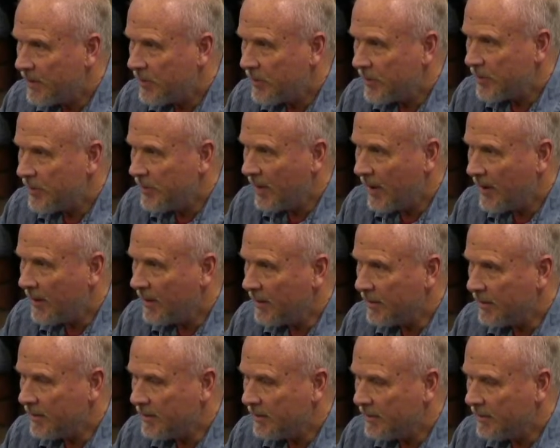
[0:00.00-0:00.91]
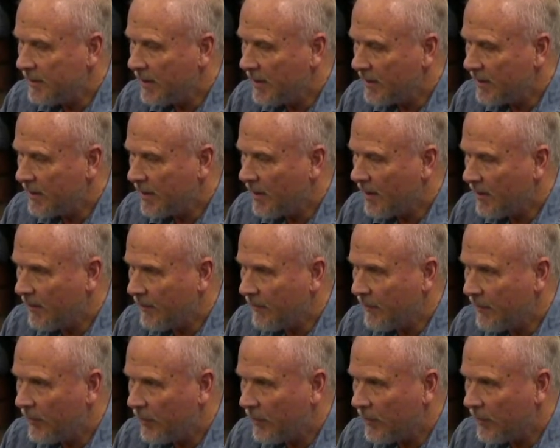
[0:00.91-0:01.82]
It's just not
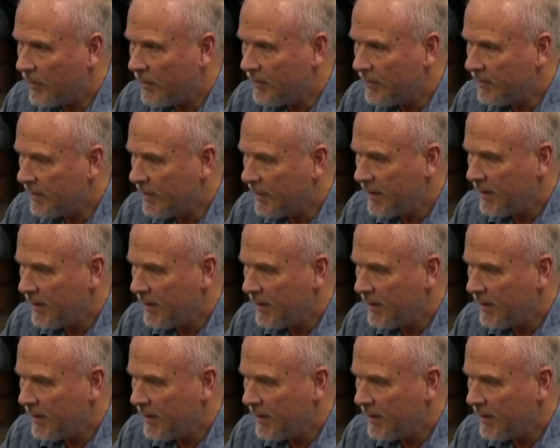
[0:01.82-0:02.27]
called for.